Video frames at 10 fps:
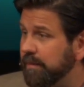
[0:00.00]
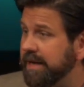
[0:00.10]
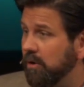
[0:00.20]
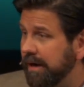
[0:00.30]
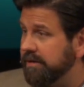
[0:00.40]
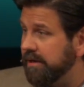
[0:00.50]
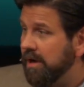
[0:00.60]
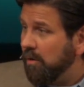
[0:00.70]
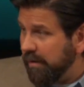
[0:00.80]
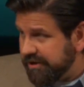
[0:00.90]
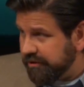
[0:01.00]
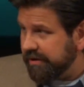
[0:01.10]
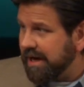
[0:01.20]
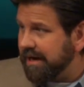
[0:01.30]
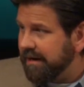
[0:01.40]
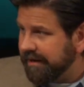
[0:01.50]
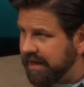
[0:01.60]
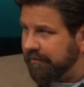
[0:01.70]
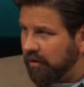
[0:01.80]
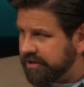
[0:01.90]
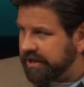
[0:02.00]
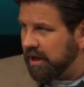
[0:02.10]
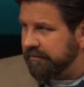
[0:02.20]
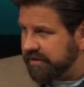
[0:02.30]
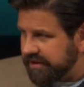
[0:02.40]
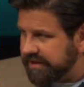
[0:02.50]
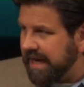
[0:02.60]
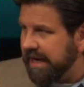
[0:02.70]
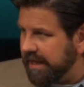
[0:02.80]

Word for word: We go into we should not give ourselves to sin.